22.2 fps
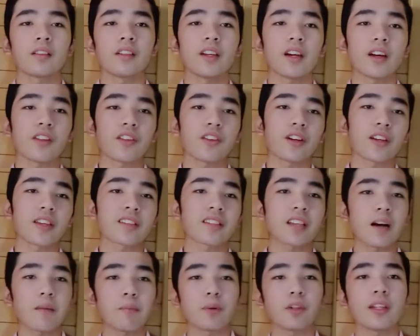The other
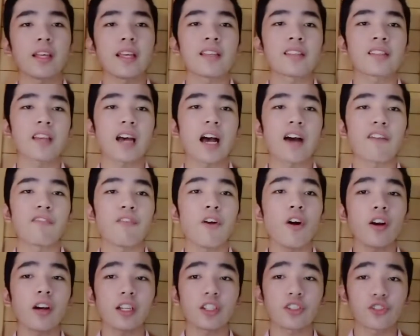example is
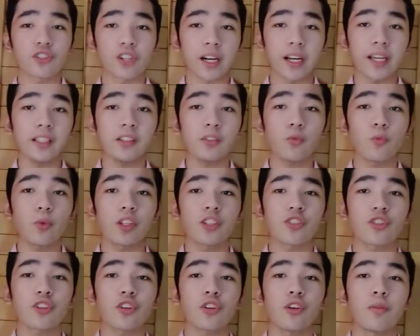avogadrite,
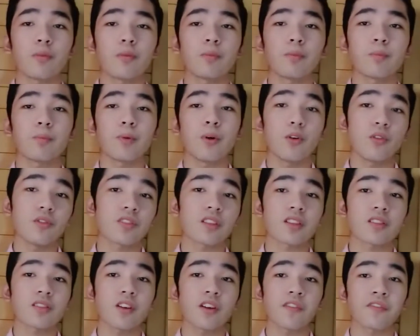which
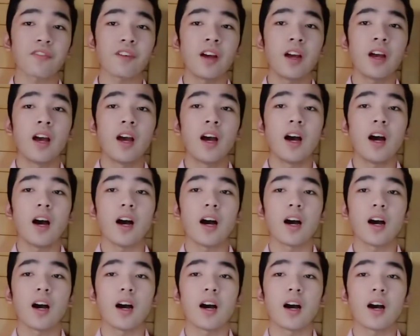composes of
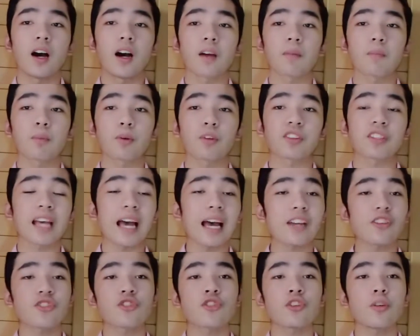
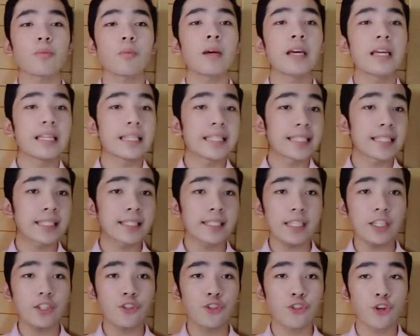potassium,
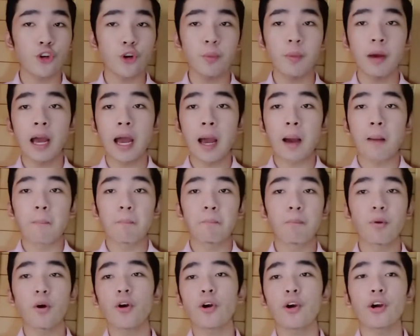cesium,
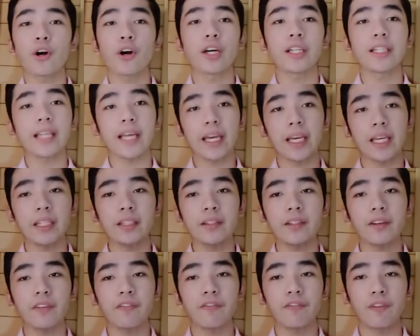boron,
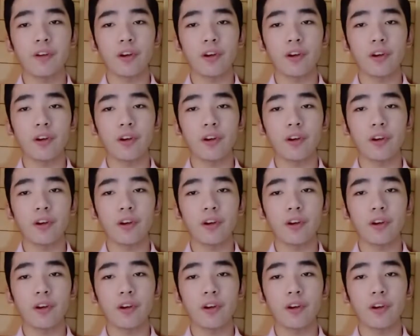and